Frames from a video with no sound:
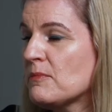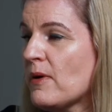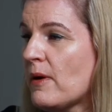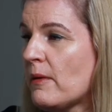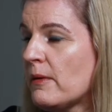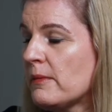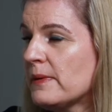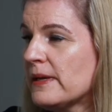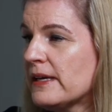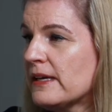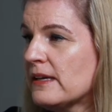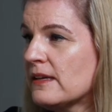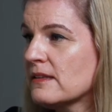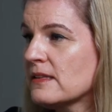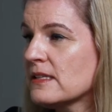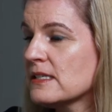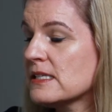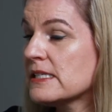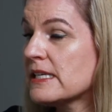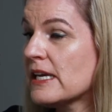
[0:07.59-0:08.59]
Probably
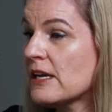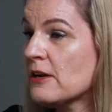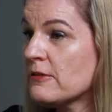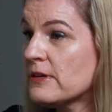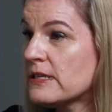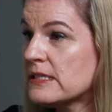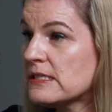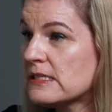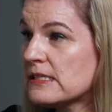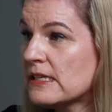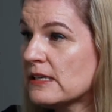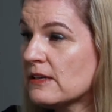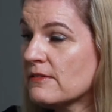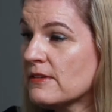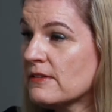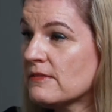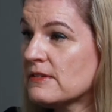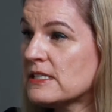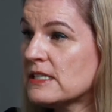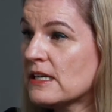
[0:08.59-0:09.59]
the scariest thing I've
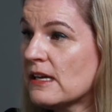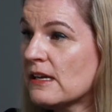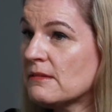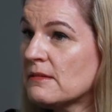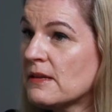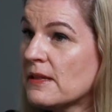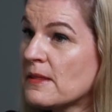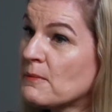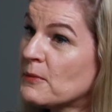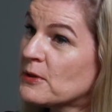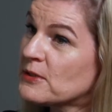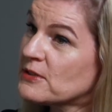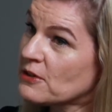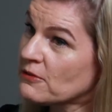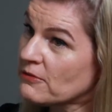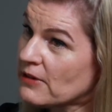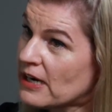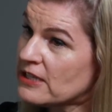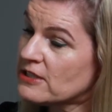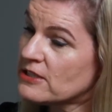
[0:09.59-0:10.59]
ever done and the most
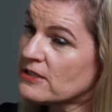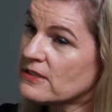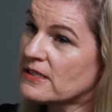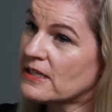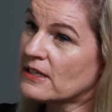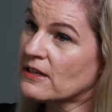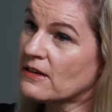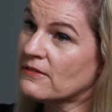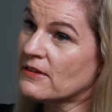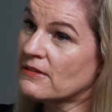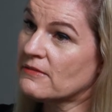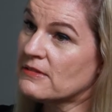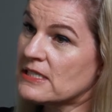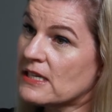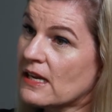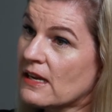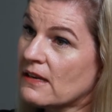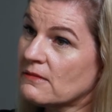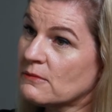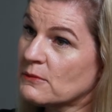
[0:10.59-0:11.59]
courageous thing I've ever
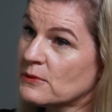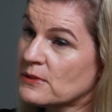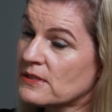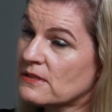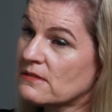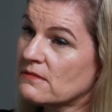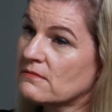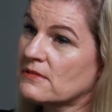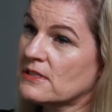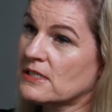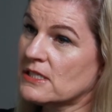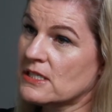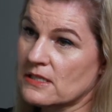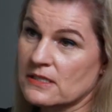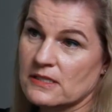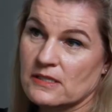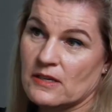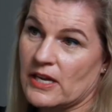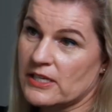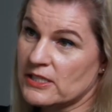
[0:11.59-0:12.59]
done was to
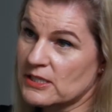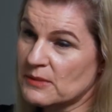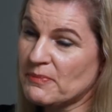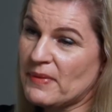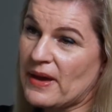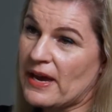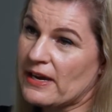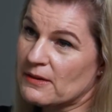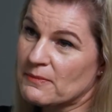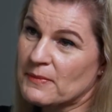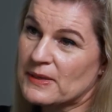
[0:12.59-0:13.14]
decide to back